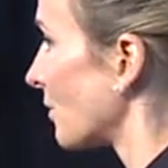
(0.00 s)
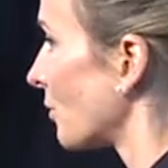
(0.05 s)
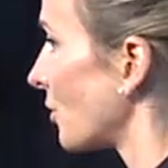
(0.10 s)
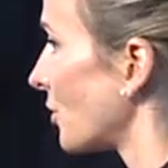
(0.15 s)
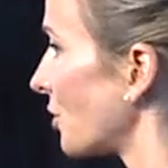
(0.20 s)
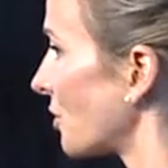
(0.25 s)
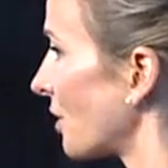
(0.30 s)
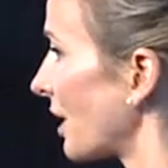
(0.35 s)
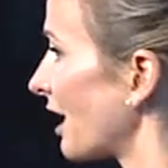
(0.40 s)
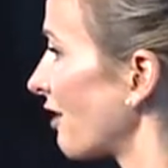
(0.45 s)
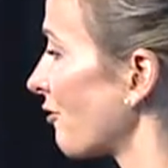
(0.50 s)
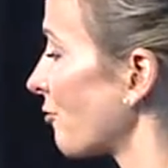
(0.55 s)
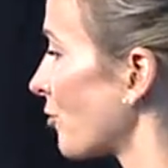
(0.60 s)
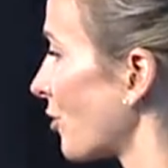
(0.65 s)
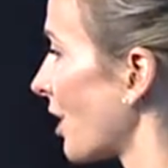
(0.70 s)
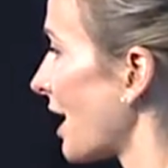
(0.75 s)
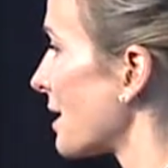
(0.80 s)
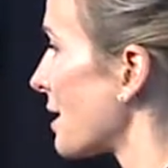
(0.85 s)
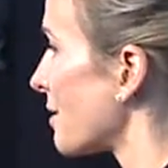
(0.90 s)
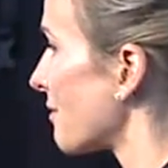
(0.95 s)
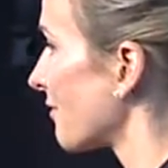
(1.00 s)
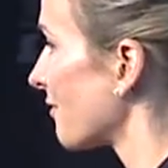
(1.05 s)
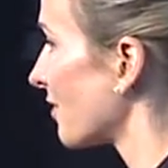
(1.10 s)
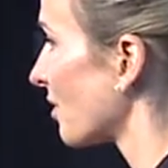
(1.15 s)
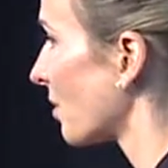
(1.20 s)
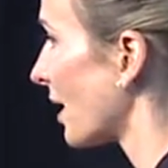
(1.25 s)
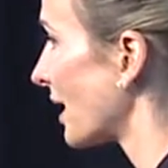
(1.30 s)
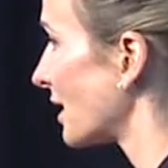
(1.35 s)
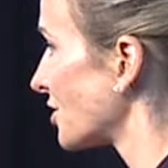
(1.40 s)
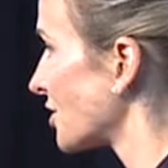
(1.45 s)
When you have brain
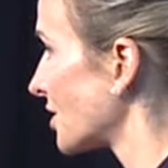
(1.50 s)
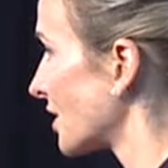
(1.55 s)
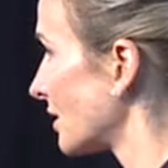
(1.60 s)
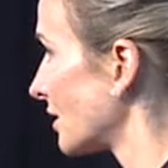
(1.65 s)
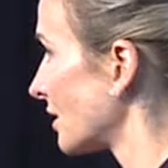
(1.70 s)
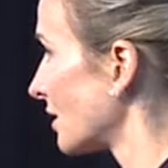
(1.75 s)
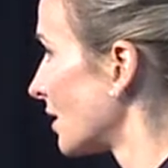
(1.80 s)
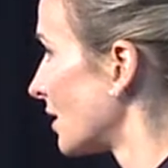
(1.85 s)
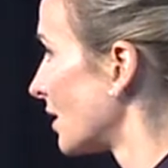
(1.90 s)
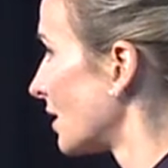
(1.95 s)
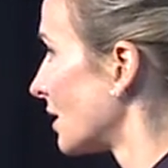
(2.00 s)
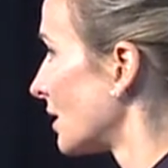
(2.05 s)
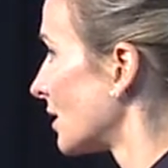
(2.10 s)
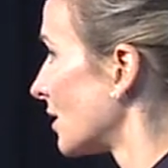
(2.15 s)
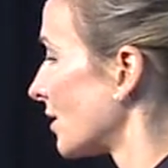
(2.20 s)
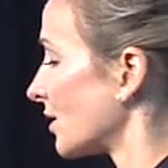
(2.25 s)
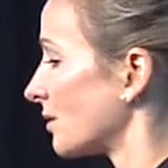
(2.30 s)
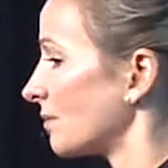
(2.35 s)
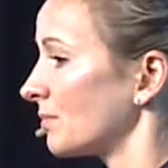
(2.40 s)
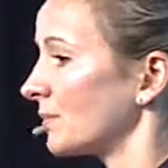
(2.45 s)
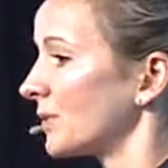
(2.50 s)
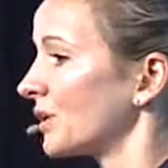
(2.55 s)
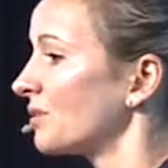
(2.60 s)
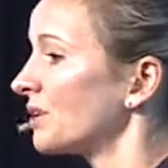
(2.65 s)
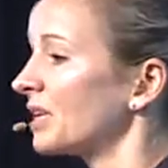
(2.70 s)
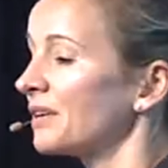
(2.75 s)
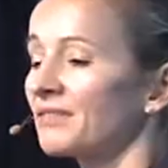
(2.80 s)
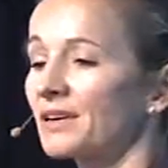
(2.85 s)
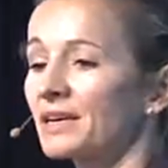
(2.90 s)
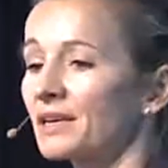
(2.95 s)
inflammation, you're
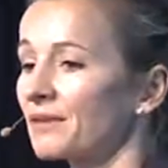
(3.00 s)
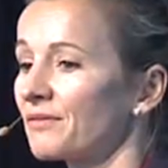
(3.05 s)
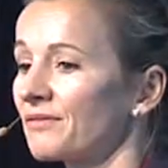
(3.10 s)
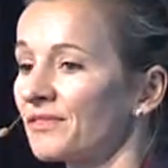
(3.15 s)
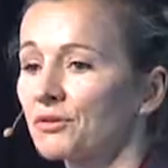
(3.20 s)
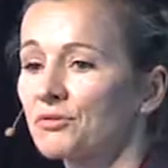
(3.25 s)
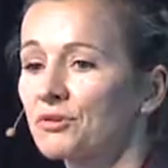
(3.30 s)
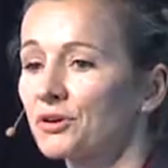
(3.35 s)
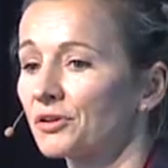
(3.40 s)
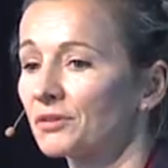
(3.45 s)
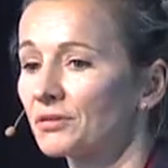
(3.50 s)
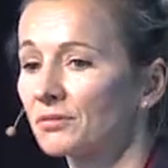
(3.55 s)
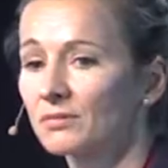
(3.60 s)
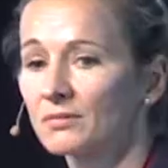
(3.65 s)
never going to feel good.